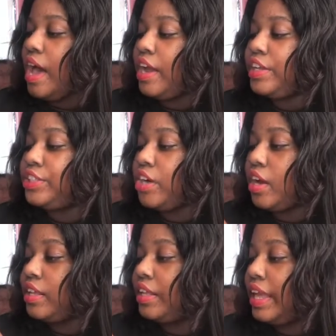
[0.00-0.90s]

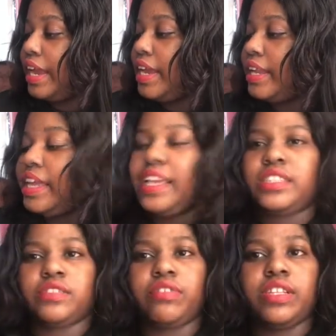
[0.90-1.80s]
Eternal Light,
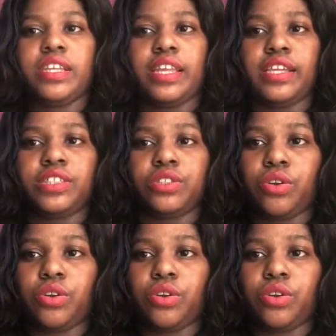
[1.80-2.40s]
it's really a nice